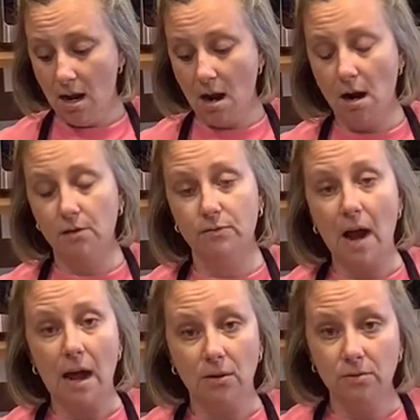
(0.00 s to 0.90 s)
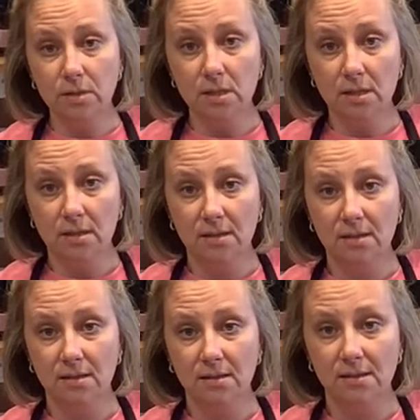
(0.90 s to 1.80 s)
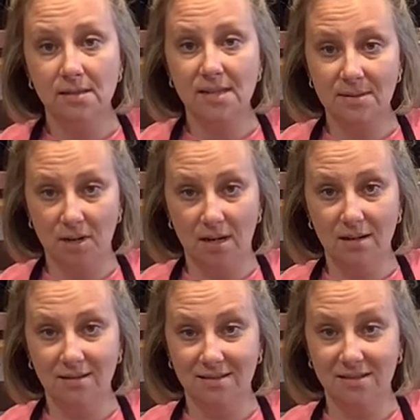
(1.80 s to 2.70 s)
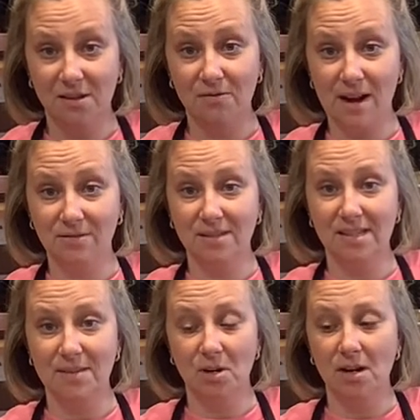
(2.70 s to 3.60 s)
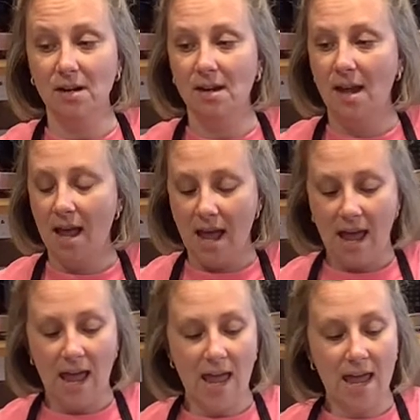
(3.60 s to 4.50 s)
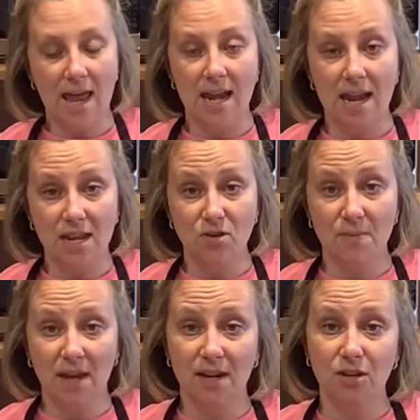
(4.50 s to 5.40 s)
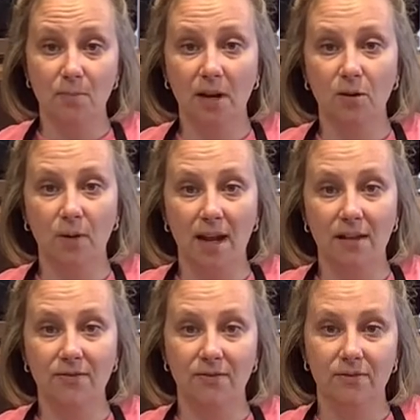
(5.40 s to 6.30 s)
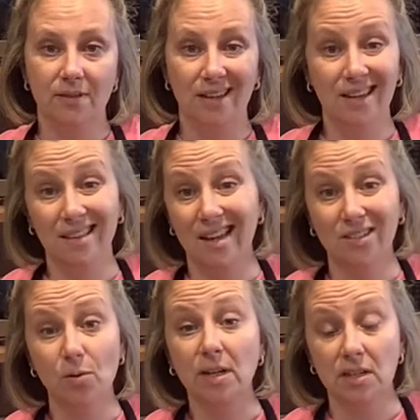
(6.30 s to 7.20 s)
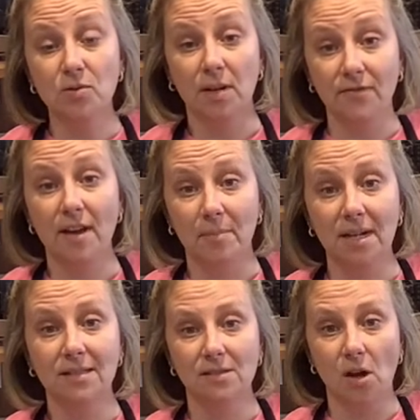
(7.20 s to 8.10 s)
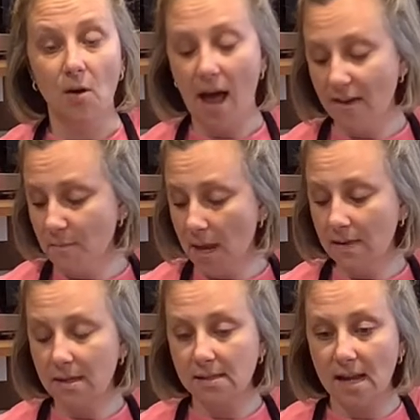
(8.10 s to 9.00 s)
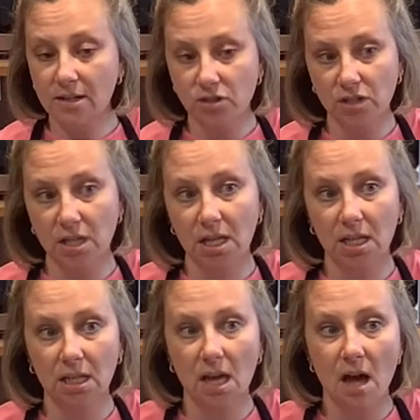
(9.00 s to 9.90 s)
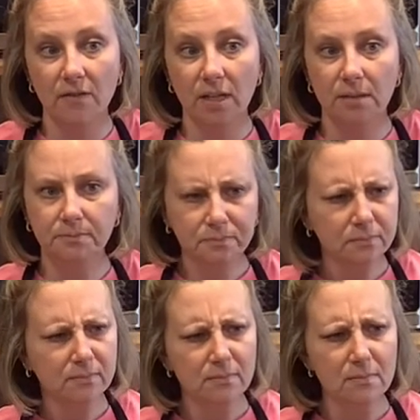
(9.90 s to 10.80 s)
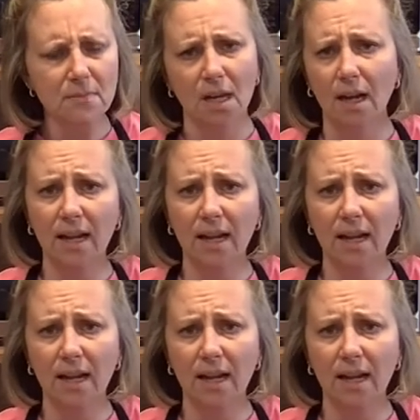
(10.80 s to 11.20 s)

our round steamer. This is our round steamer, and you can make it in your microwave in like 20 to 25 minutes. So I've made this actually in the oven a